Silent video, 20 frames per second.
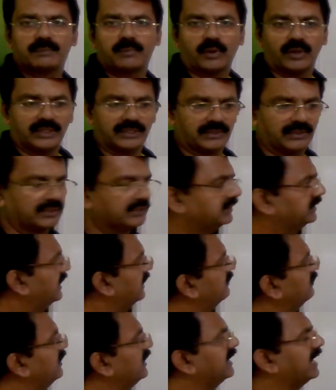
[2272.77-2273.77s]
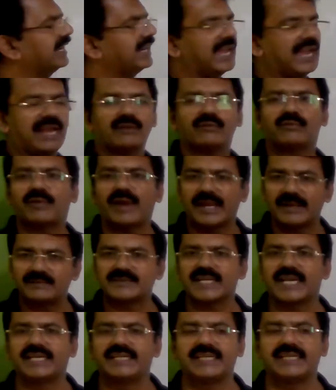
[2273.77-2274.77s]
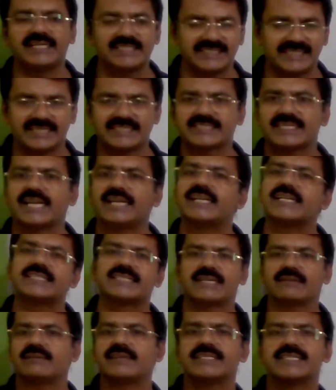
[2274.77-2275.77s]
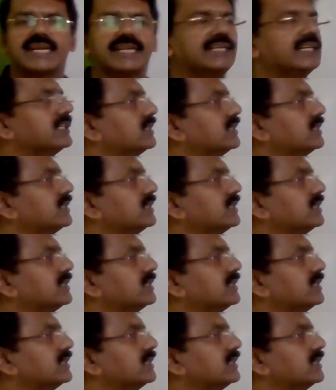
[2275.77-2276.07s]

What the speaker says: polygon. Then we can have five-sided, six-sided, seven-sided,